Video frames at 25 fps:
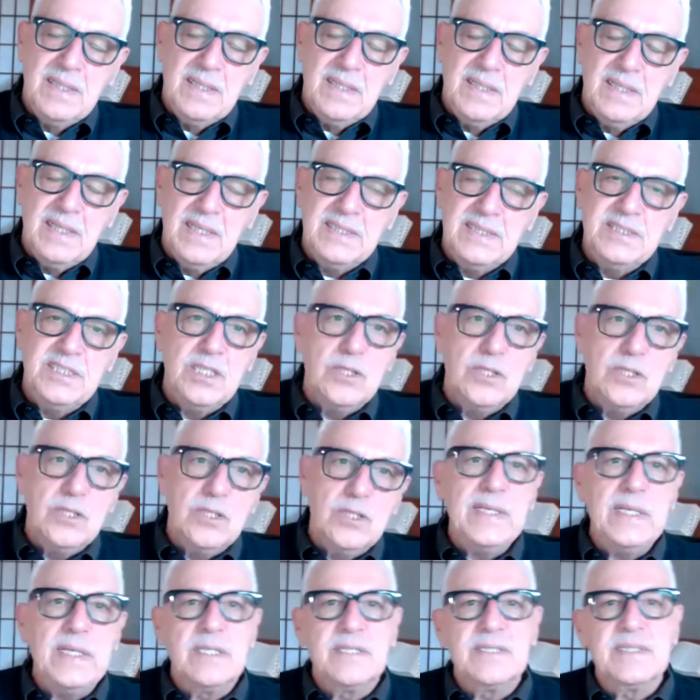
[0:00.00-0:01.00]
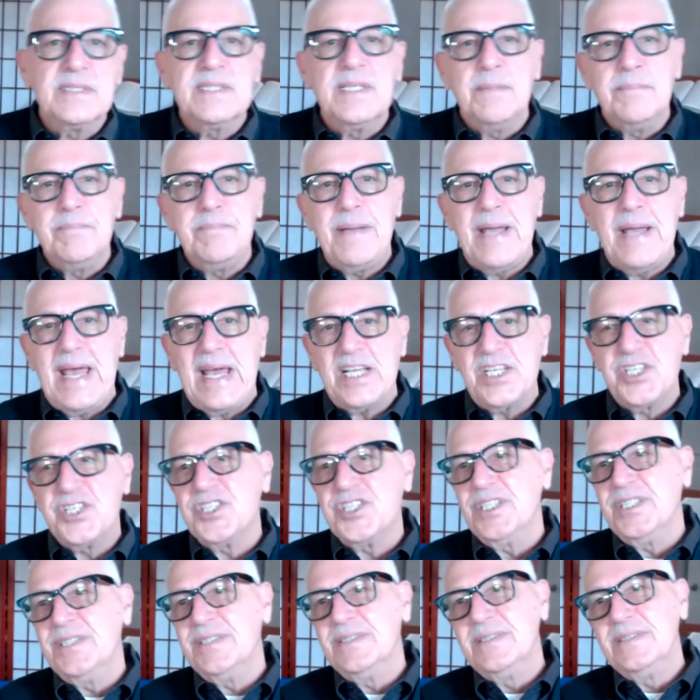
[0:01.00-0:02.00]
Until we learn
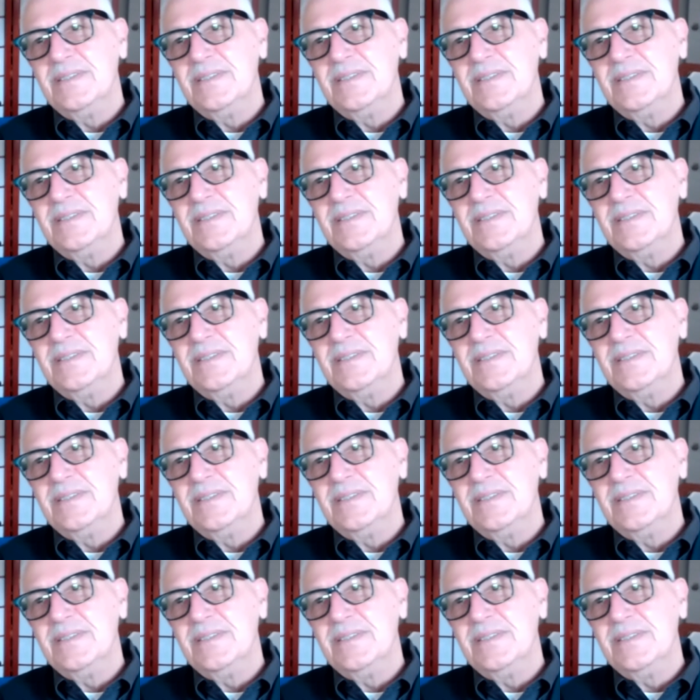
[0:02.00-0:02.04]
compassion,